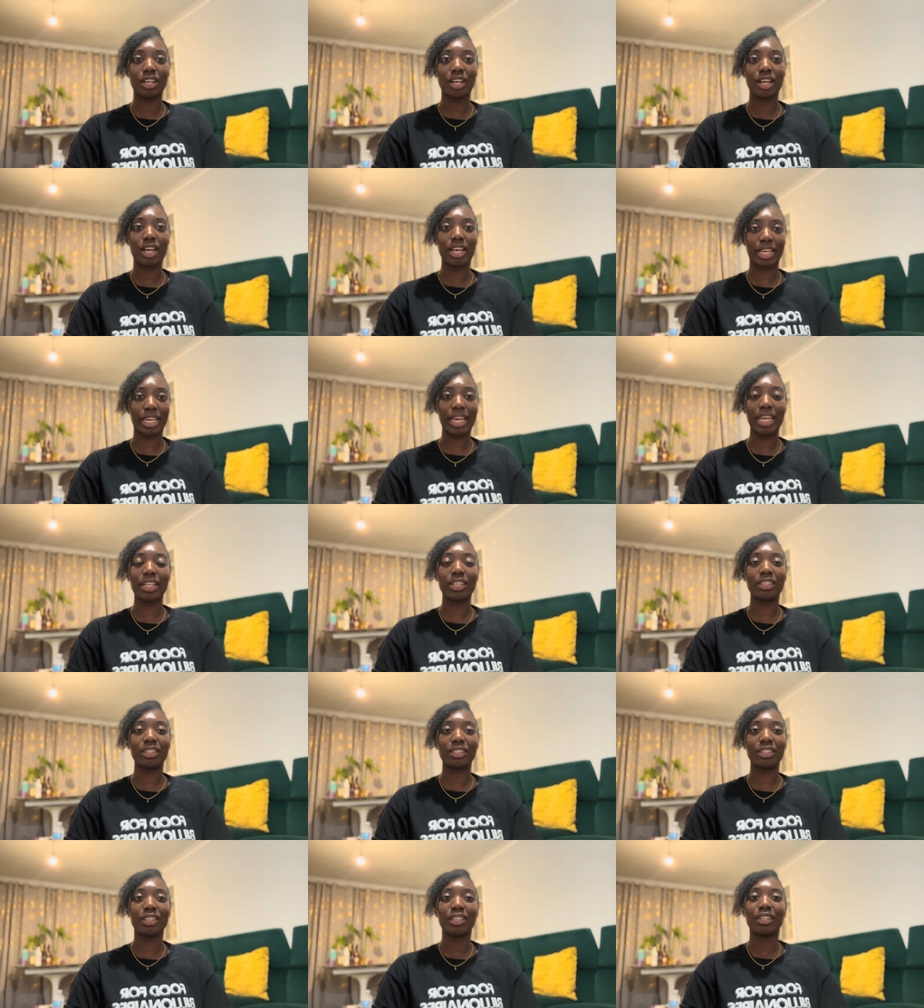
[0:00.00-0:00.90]

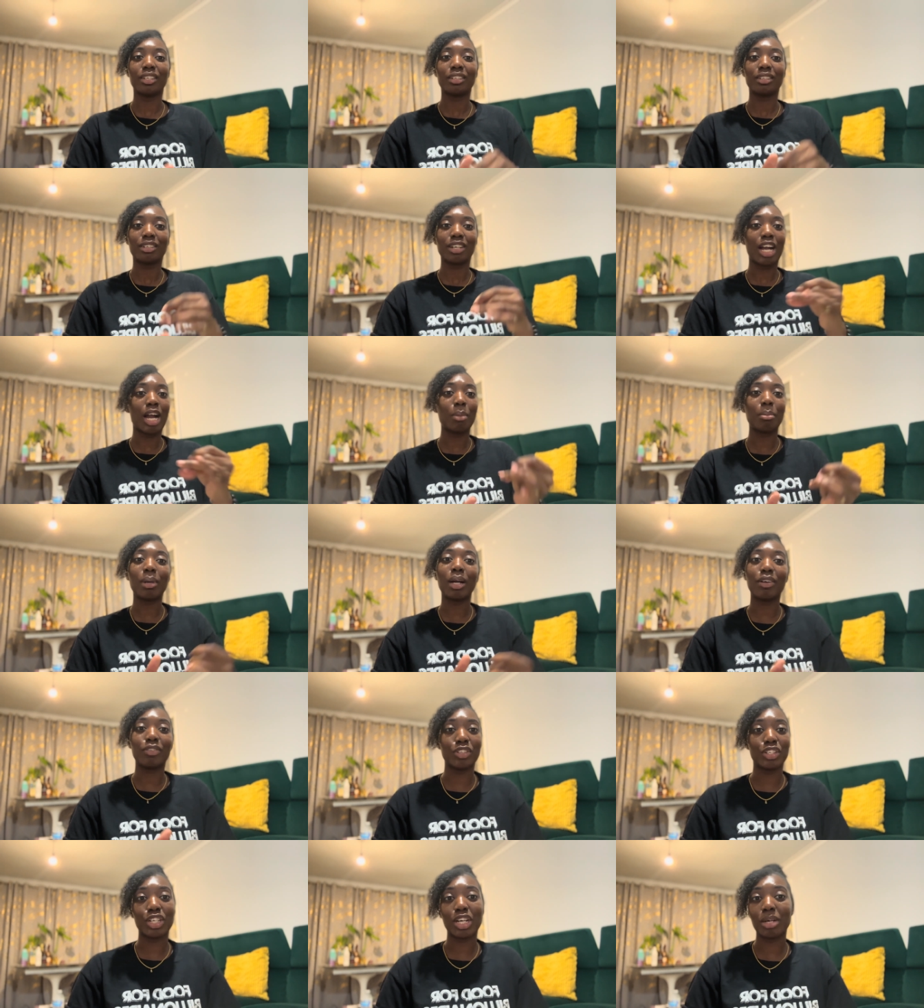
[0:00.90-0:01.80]
again, come out
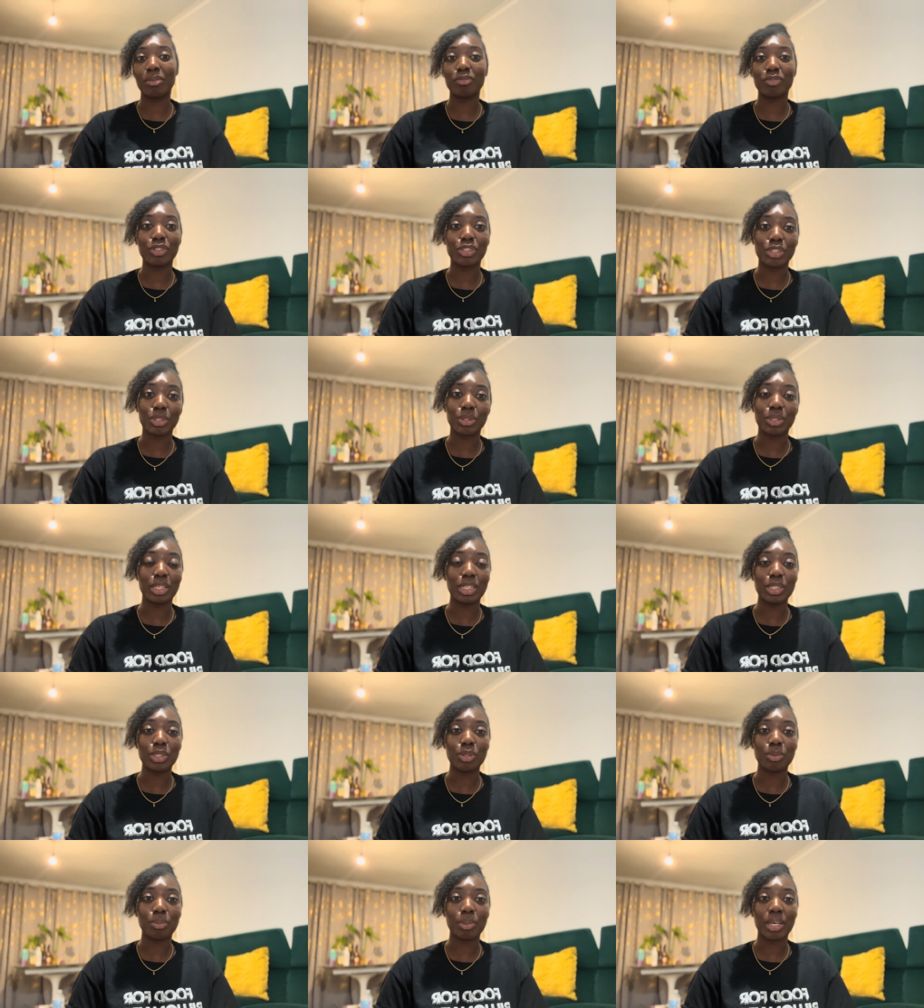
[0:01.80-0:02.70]
of your comfort zone a
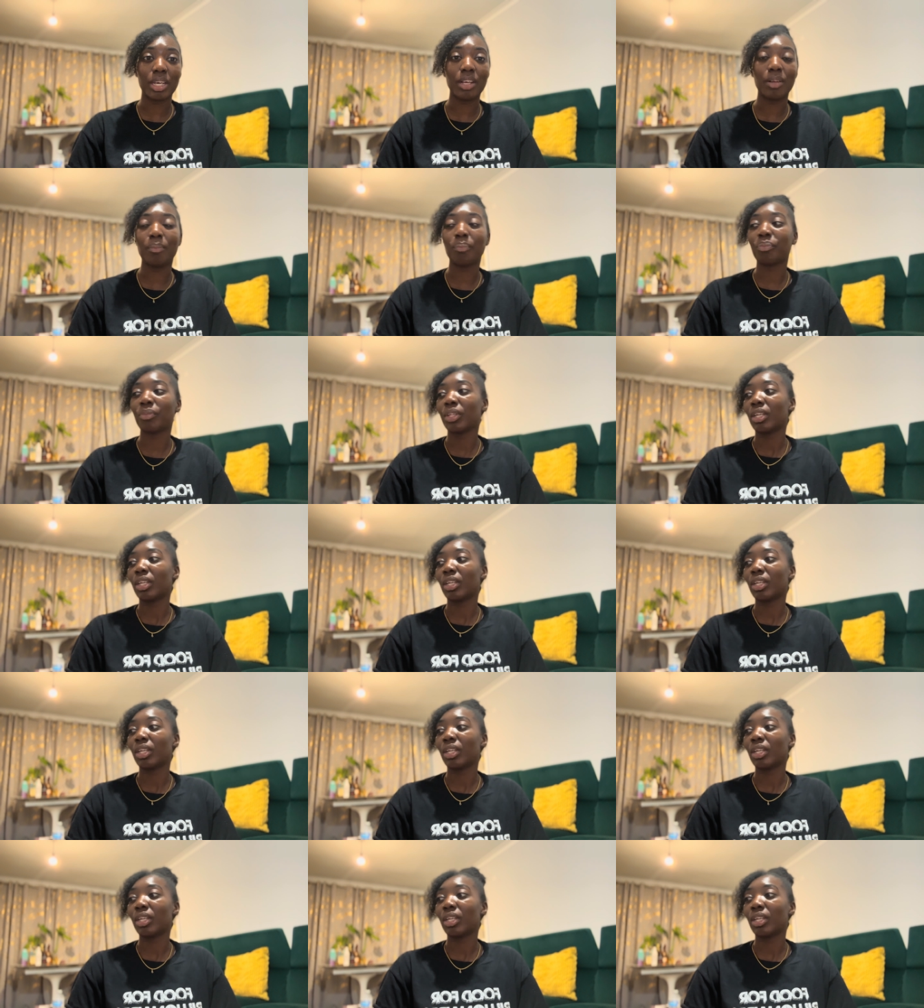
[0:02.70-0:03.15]
little bit,